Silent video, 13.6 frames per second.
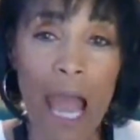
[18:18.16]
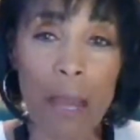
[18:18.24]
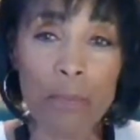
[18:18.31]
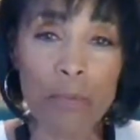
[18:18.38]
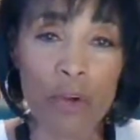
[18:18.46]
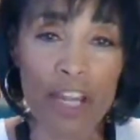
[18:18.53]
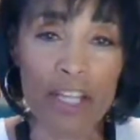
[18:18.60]

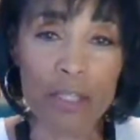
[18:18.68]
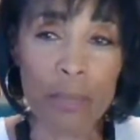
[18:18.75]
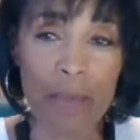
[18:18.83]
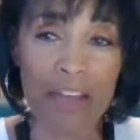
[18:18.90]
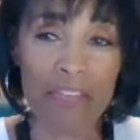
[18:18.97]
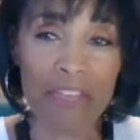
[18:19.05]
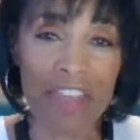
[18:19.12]
I prayed
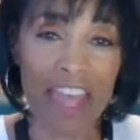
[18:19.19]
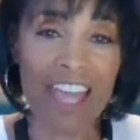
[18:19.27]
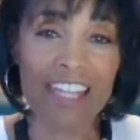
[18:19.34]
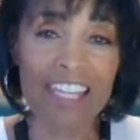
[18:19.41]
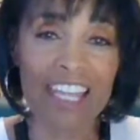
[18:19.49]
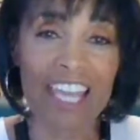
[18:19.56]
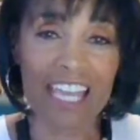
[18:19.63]
about
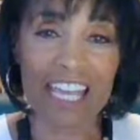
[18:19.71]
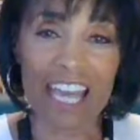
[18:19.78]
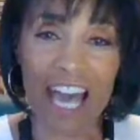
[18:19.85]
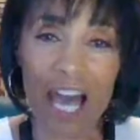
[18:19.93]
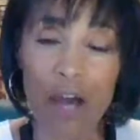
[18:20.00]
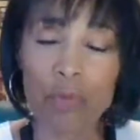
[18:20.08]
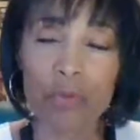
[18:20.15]
that. And
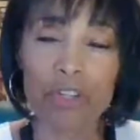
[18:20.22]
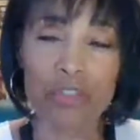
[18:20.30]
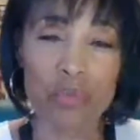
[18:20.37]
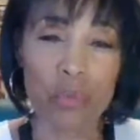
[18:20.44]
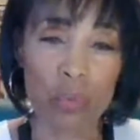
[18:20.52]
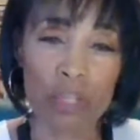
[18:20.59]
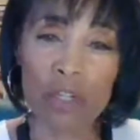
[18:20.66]
God
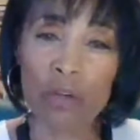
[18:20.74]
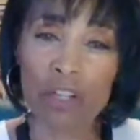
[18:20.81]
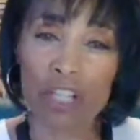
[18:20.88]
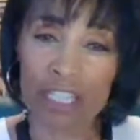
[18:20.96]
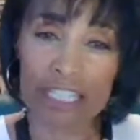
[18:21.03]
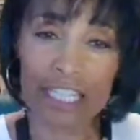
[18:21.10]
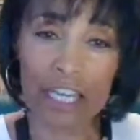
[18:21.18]
was real
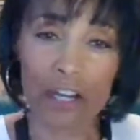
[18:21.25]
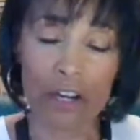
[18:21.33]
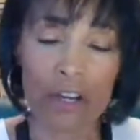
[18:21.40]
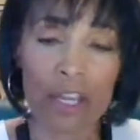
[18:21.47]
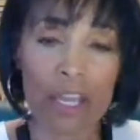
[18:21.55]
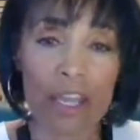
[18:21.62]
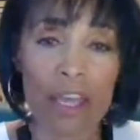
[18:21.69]

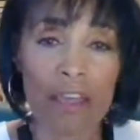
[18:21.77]
clear